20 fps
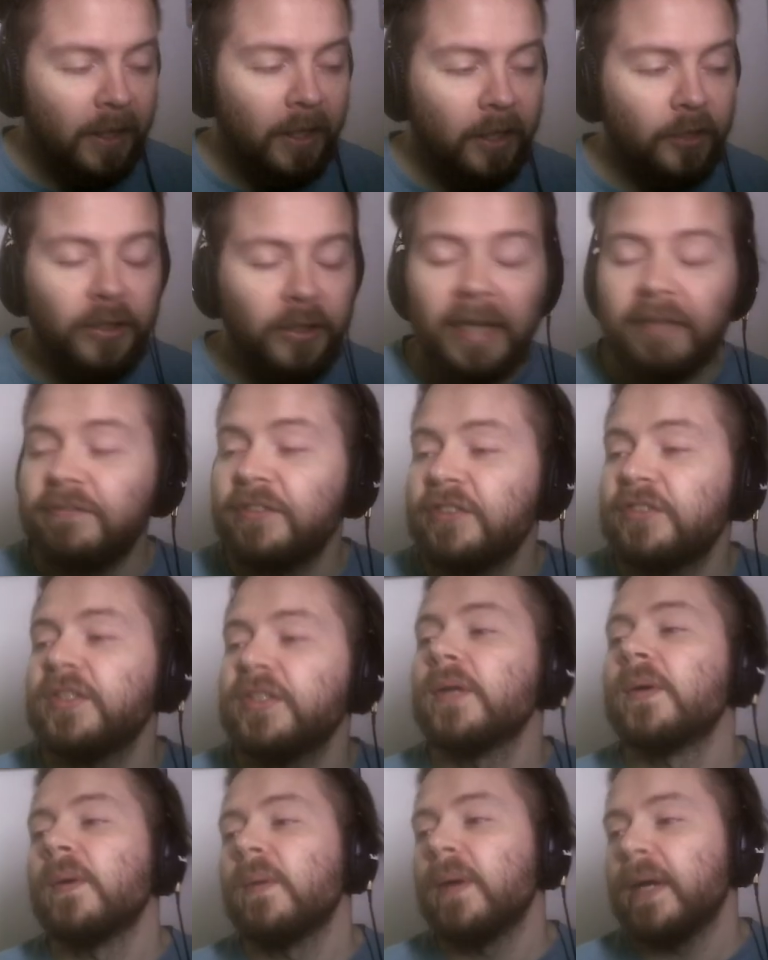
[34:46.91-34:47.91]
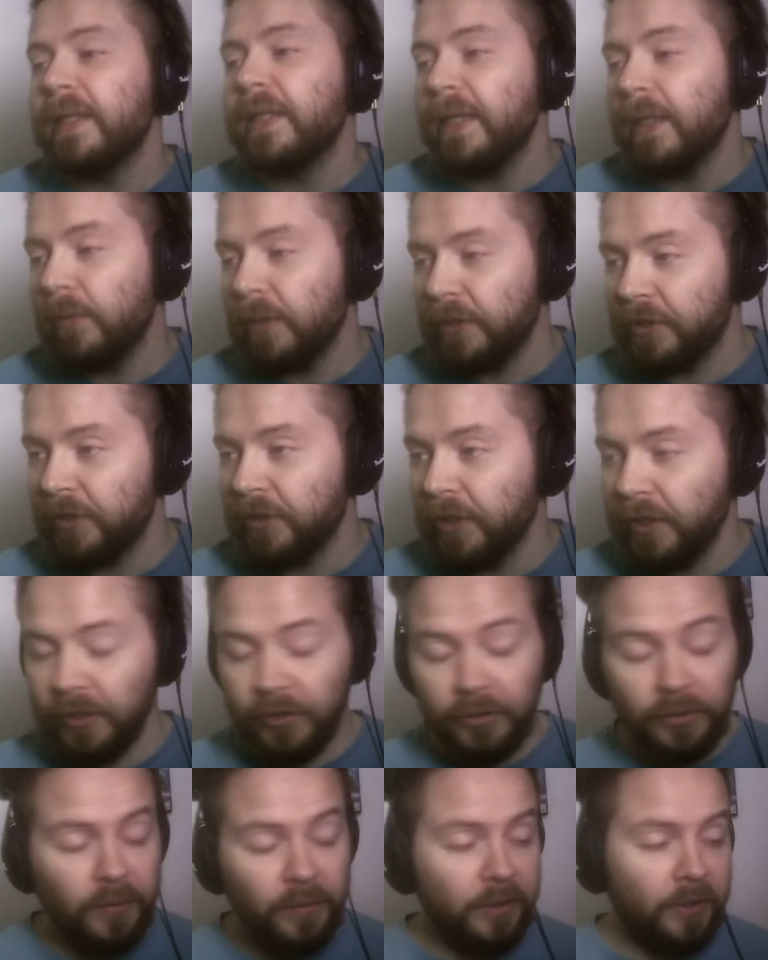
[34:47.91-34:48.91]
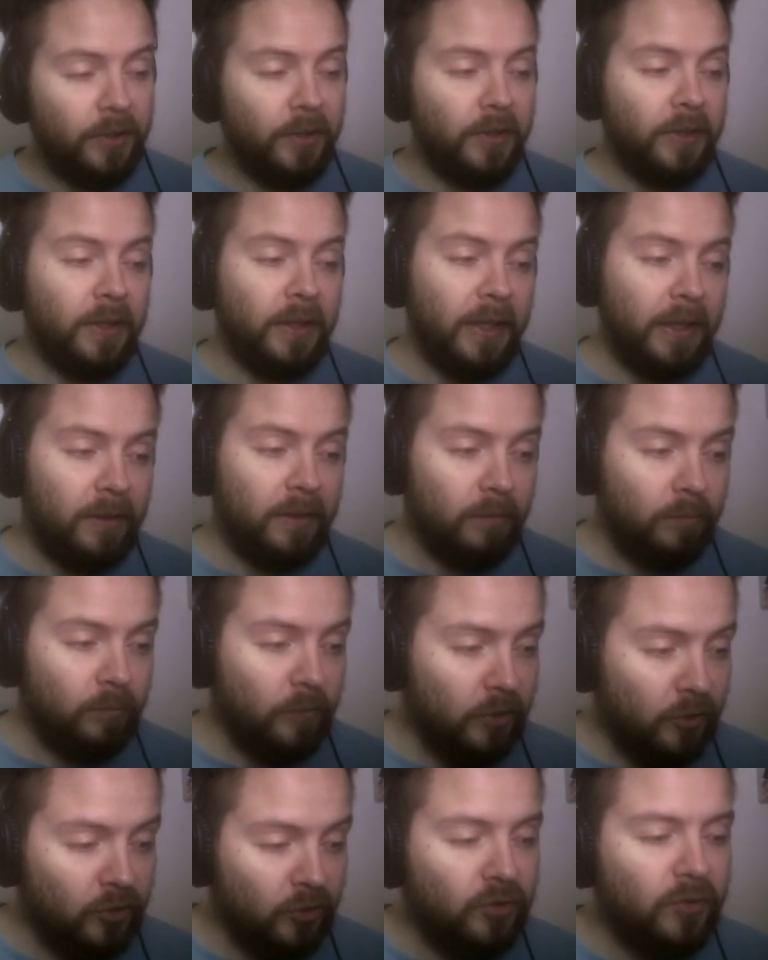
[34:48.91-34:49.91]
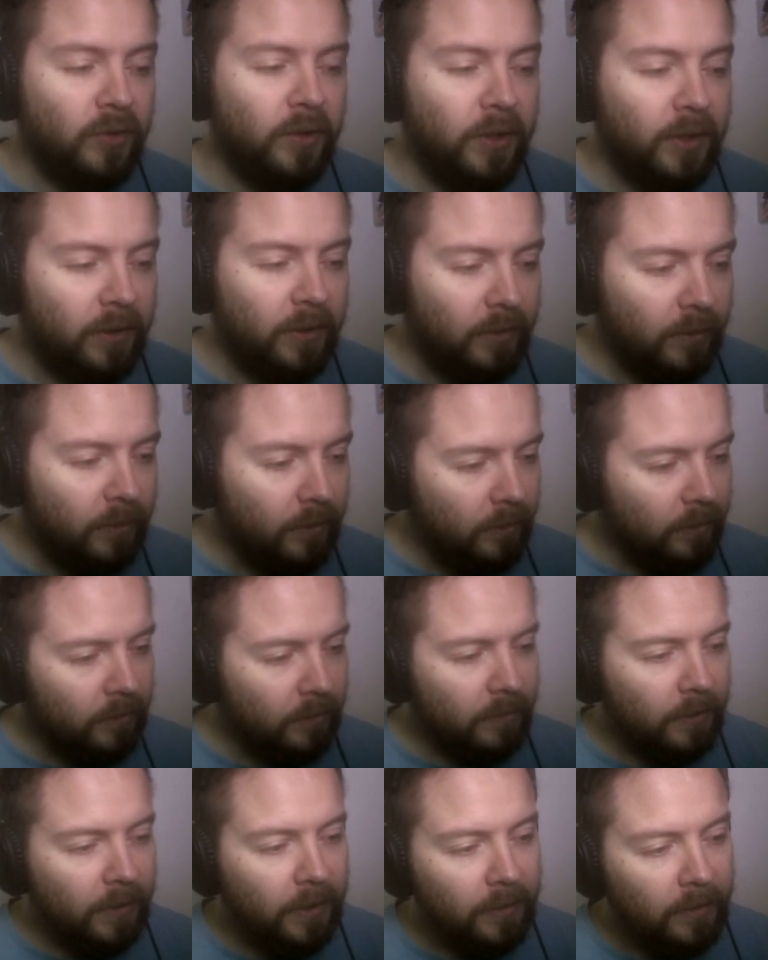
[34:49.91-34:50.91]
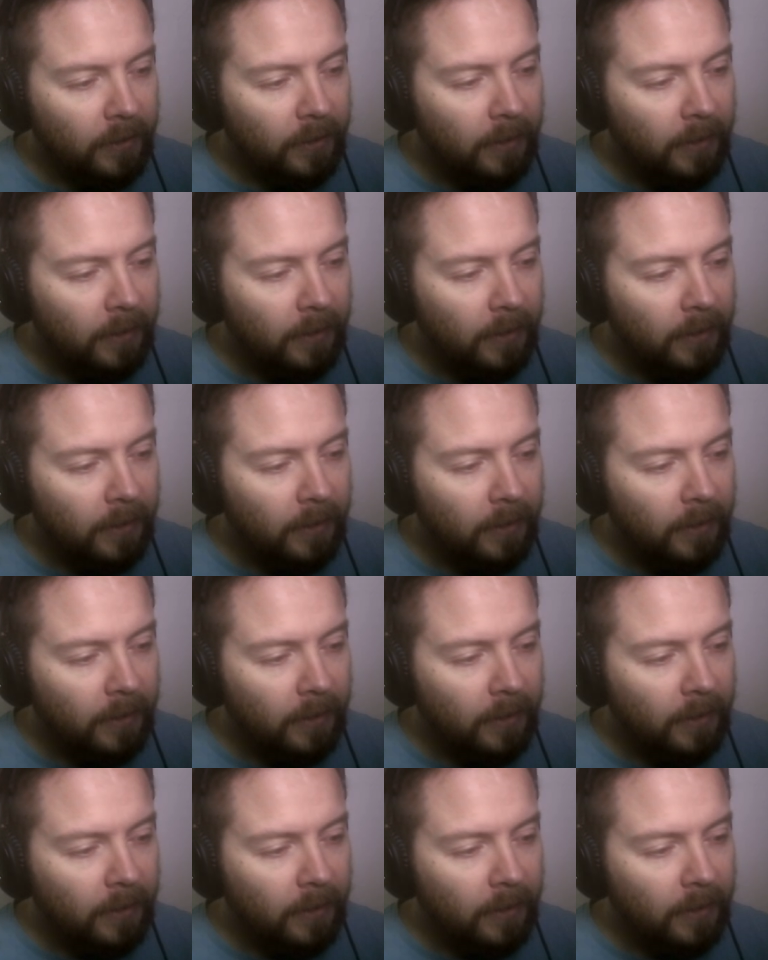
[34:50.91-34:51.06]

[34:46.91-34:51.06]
you have zero idea what you're going to do, and you're going to get destroyed, right?